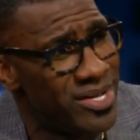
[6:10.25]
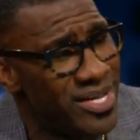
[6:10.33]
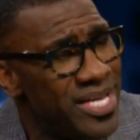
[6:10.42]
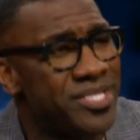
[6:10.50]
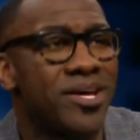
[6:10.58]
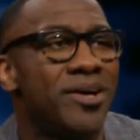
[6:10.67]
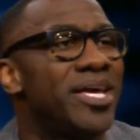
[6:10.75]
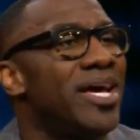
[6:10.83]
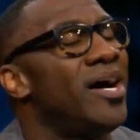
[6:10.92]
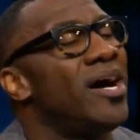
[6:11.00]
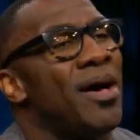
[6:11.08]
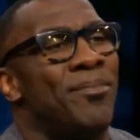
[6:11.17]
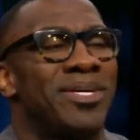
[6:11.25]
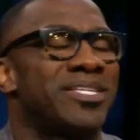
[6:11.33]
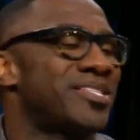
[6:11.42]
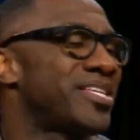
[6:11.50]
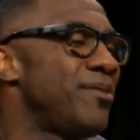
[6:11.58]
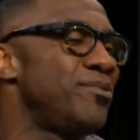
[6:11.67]
it's going to get,
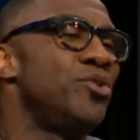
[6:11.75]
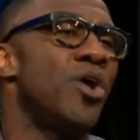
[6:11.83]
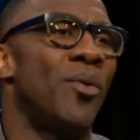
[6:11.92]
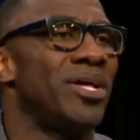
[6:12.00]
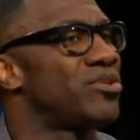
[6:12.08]
Skip, you know what,